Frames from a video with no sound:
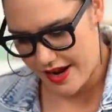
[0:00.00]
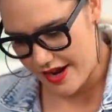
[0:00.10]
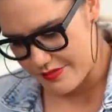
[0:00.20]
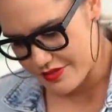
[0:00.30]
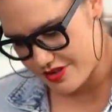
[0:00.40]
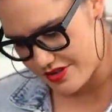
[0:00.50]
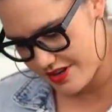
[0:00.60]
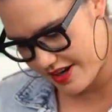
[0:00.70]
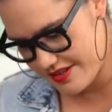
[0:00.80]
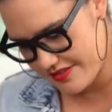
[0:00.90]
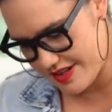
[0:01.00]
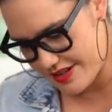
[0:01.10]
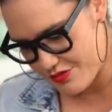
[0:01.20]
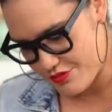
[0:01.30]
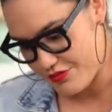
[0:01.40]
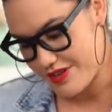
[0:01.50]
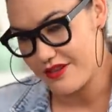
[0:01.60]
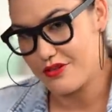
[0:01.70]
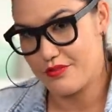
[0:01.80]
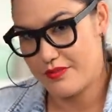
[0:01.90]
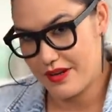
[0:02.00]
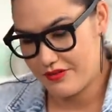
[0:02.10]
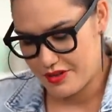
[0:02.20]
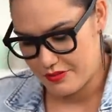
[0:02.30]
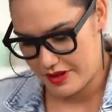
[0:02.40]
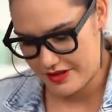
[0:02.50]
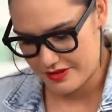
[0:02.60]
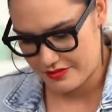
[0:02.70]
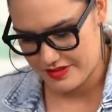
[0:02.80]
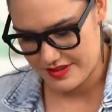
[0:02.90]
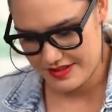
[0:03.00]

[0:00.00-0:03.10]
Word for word: Um, so you're kind of getting really good bang for your buck with